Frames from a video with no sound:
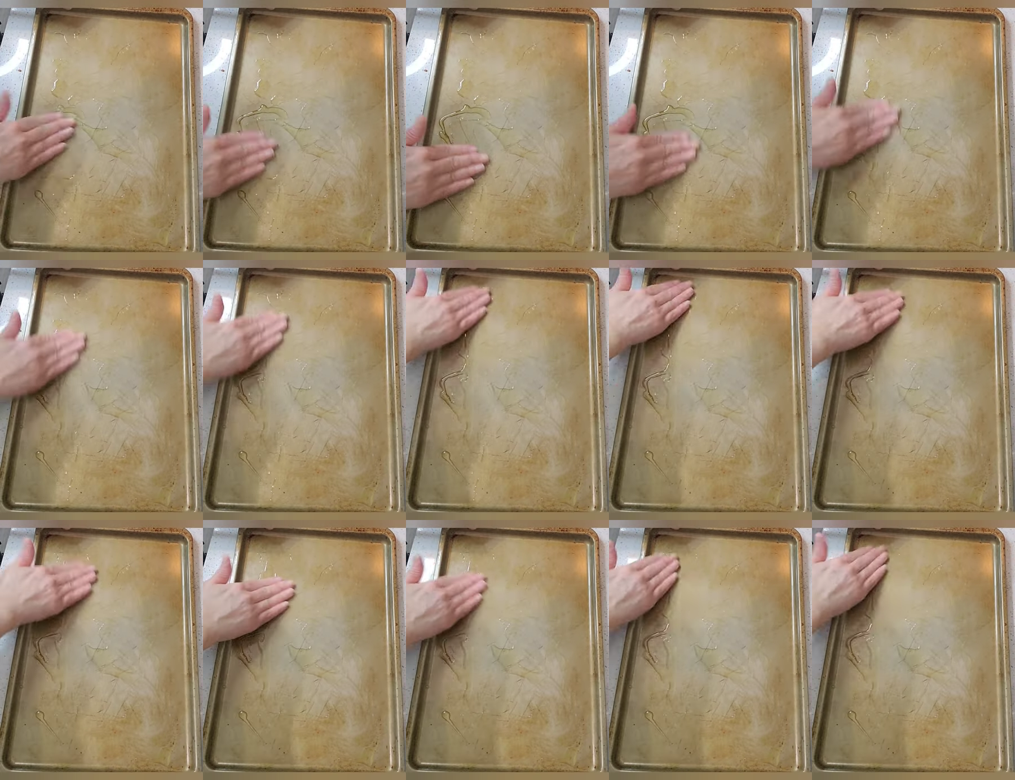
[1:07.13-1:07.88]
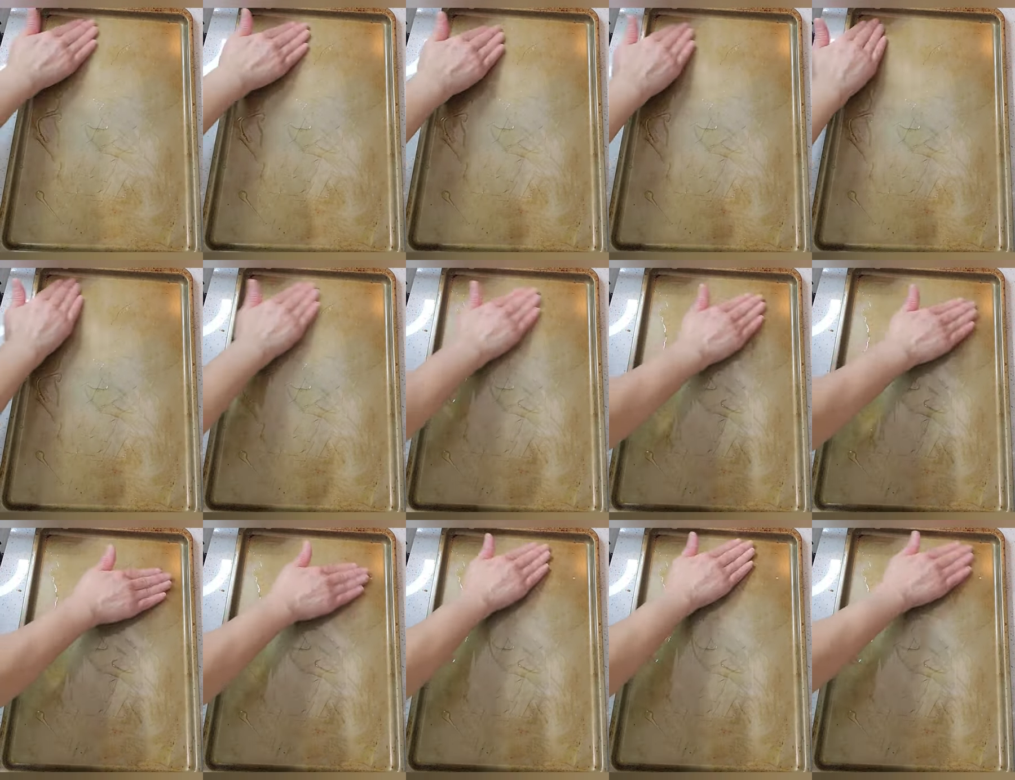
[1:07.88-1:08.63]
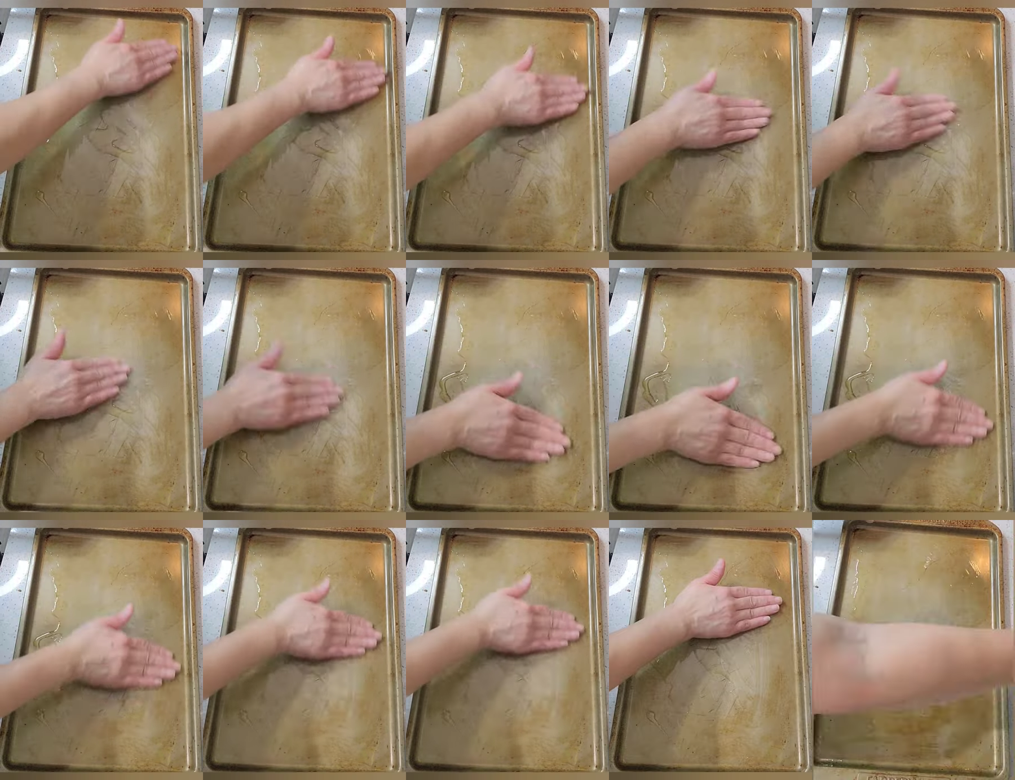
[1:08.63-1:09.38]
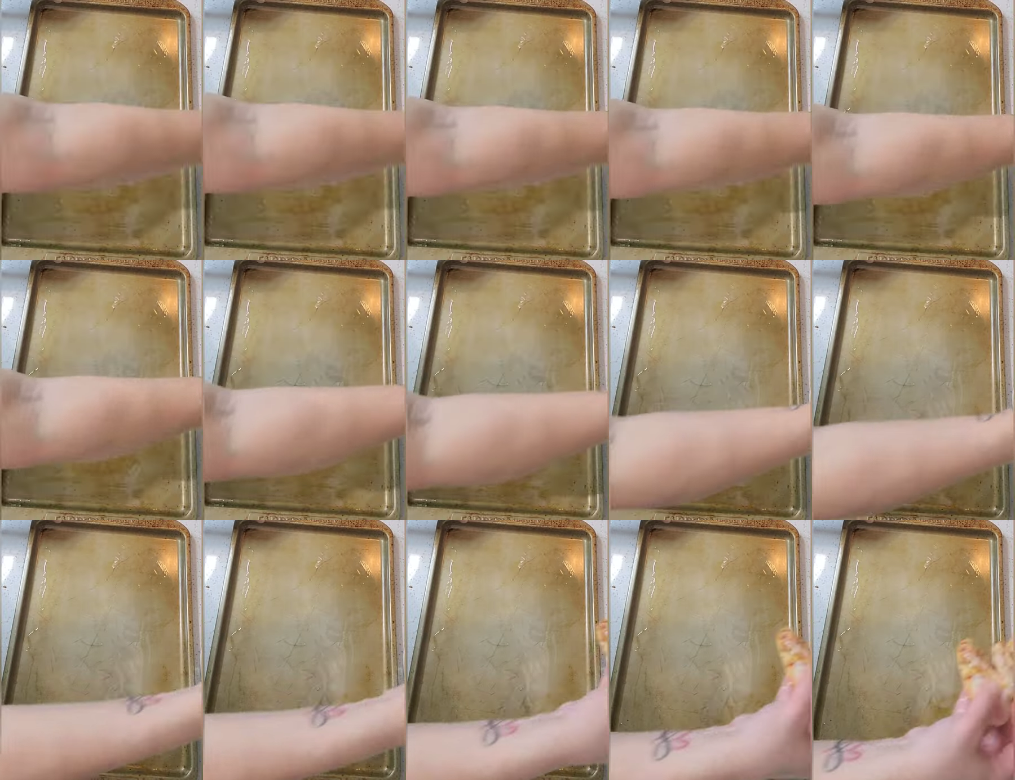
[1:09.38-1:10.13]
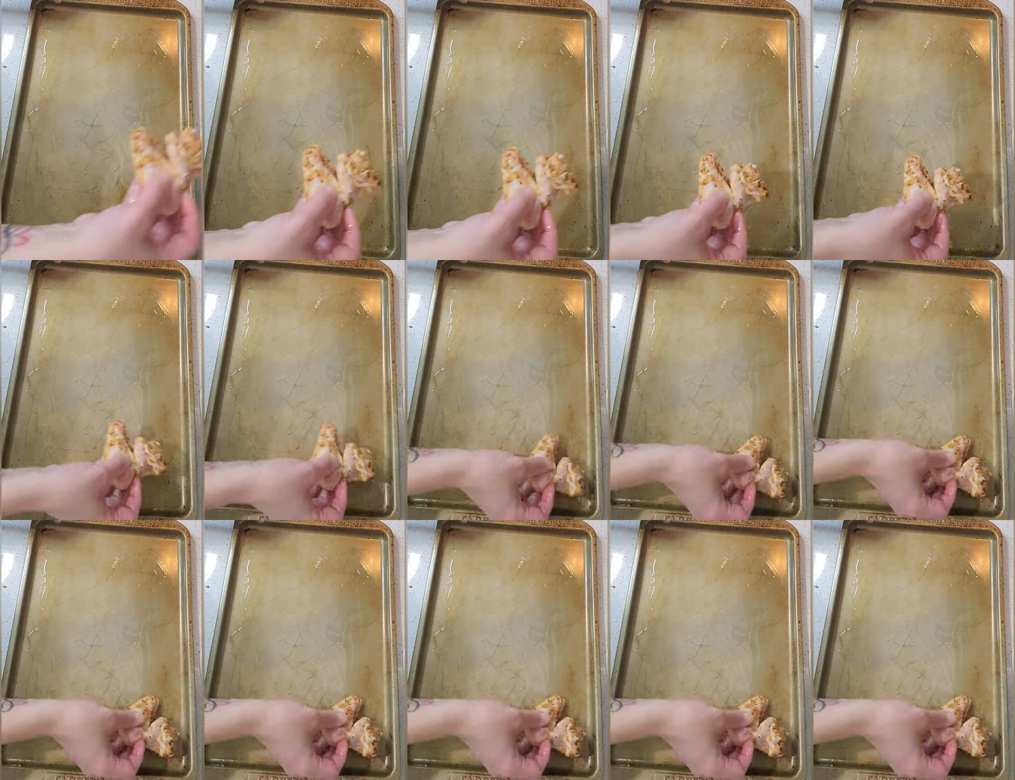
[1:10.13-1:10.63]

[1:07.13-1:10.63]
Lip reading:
No face is visible, so there are no lips to read.